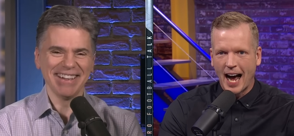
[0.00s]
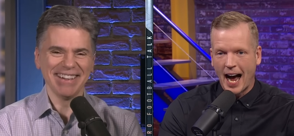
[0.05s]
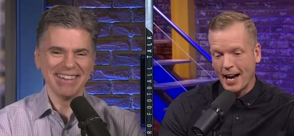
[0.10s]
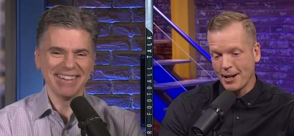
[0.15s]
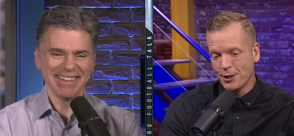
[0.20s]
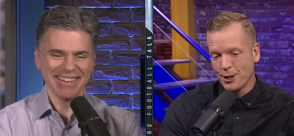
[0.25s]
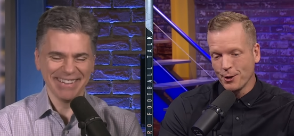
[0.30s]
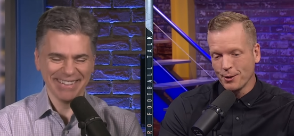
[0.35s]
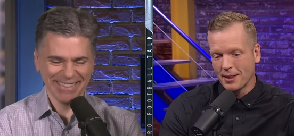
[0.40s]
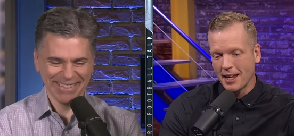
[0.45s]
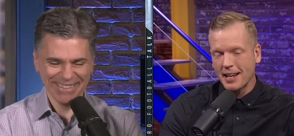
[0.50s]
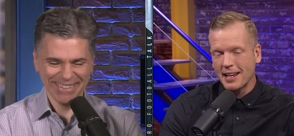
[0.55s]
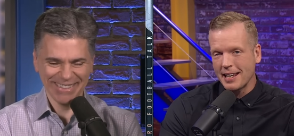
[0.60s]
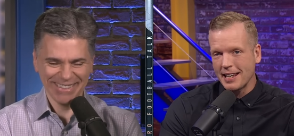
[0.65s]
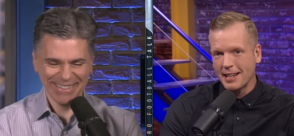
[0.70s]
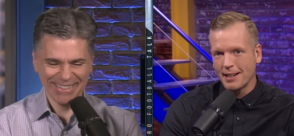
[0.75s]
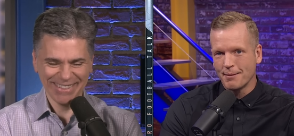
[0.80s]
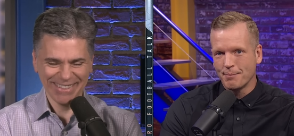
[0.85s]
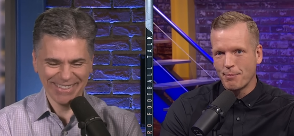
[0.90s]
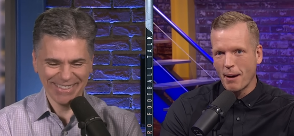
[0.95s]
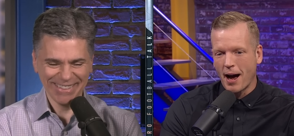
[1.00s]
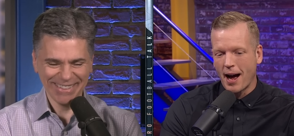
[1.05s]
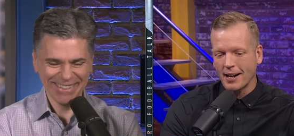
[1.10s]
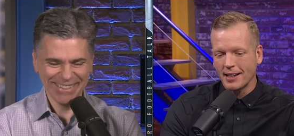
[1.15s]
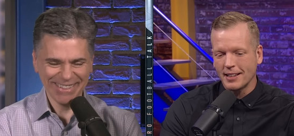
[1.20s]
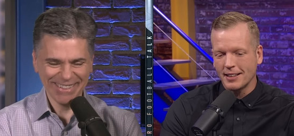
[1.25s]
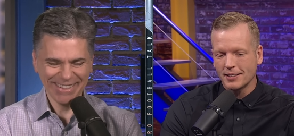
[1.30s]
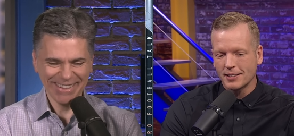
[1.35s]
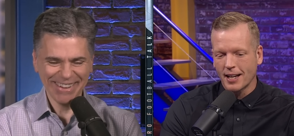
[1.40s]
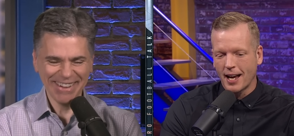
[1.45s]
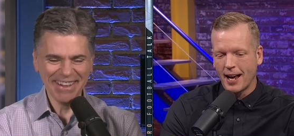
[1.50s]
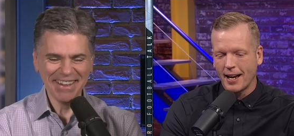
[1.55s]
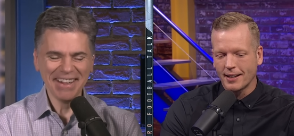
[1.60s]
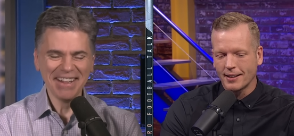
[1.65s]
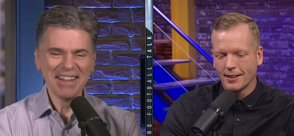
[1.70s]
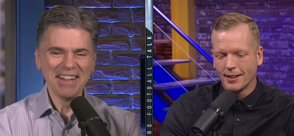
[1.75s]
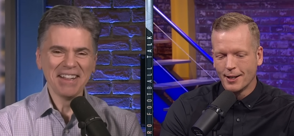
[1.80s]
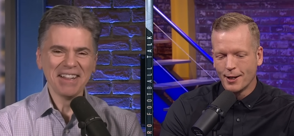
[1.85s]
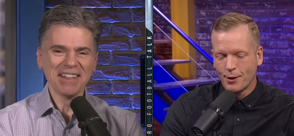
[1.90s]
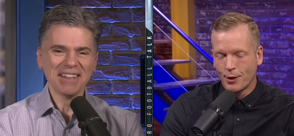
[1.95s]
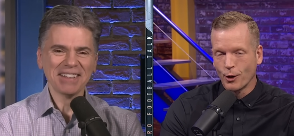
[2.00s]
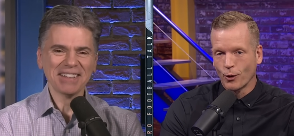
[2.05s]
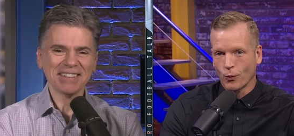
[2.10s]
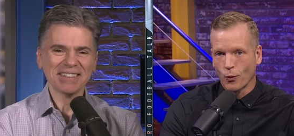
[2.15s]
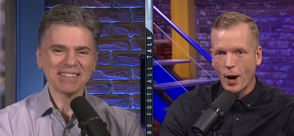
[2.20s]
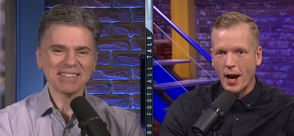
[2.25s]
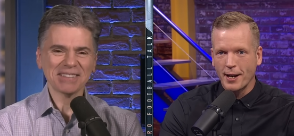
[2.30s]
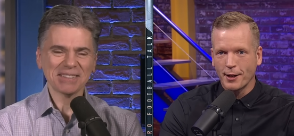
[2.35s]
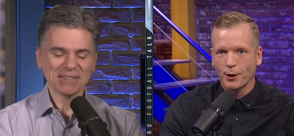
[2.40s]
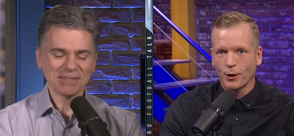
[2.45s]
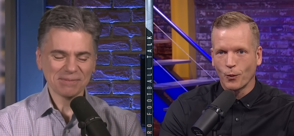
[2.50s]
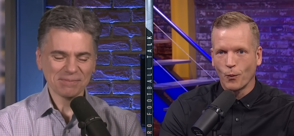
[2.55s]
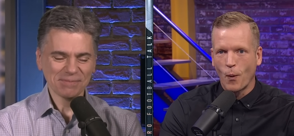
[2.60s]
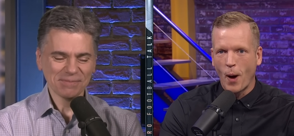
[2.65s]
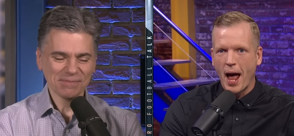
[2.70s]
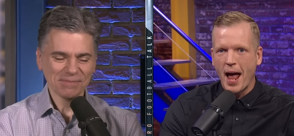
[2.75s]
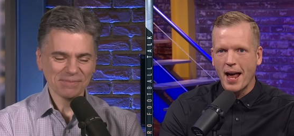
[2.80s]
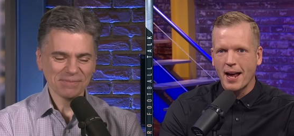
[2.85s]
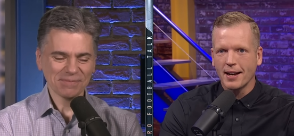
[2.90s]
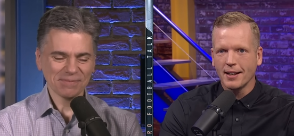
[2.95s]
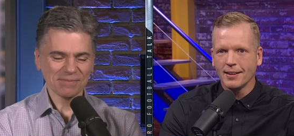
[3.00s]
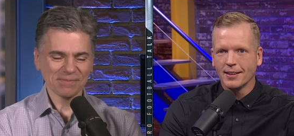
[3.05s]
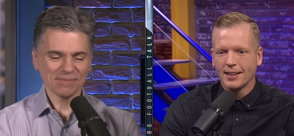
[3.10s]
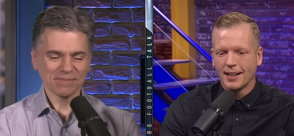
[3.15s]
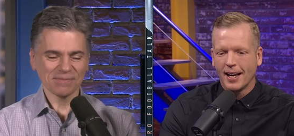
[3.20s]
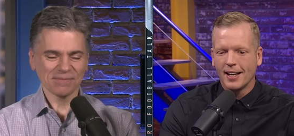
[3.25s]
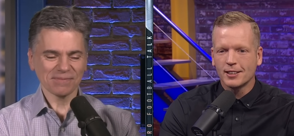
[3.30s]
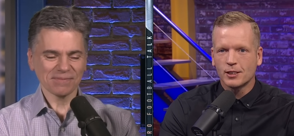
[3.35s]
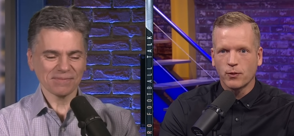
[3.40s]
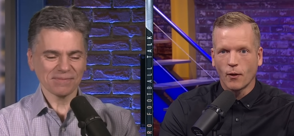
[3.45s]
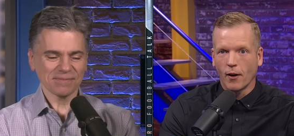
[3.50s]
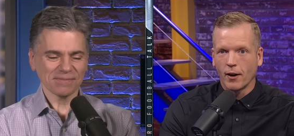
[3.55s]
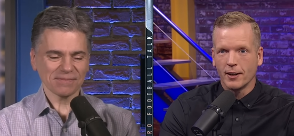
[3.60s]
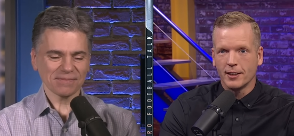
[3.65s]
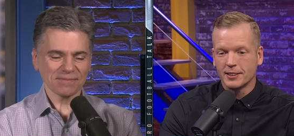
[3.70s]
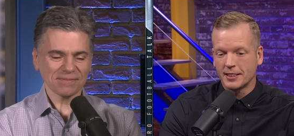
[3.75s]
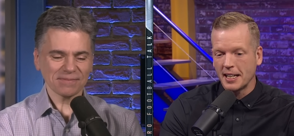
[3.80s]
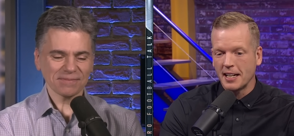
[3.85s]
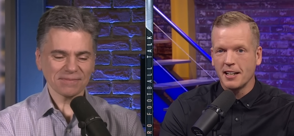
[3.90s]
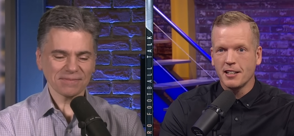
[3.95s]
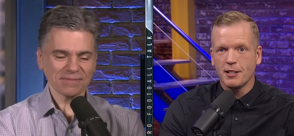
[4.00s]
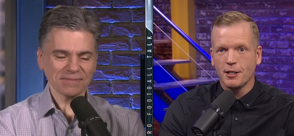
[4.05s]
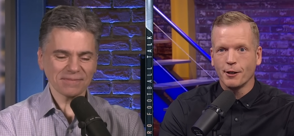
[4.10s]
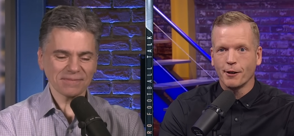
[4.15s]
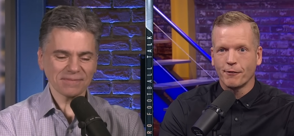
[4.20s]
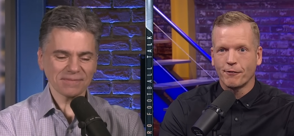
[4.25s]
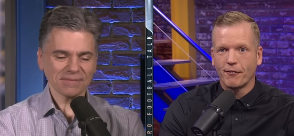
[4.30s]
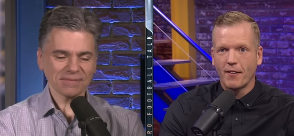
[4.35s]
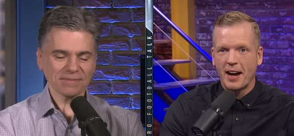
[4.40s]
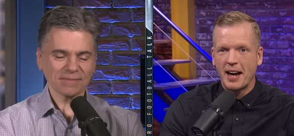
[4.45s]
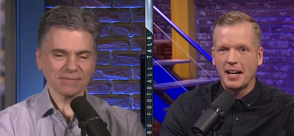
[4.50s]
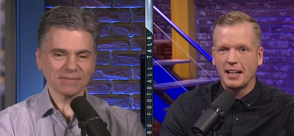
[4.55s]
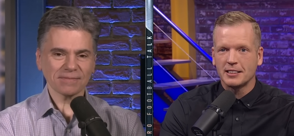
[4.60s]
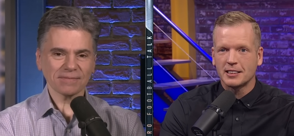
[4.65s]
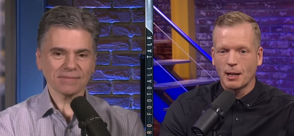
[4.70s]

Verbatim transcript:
Speaker 1: I do think he embodies like the Raider way as far as in your face.